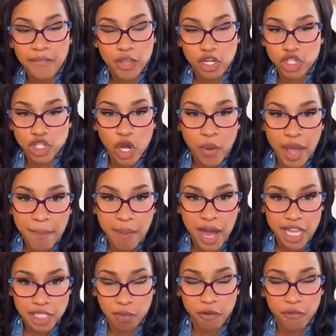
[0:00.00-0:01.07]
There's no way
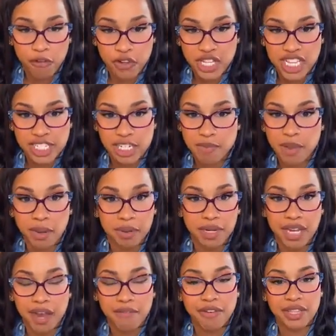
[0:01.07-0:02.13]
possible for this to be
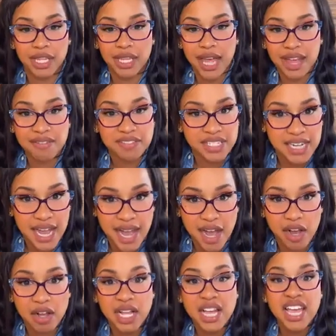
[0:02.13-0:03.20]
able to cover the
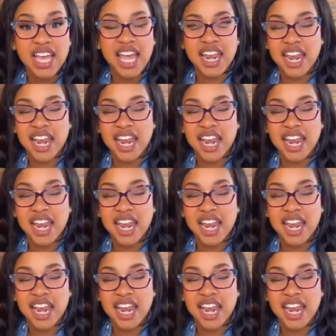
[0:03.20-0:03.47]
lifestyle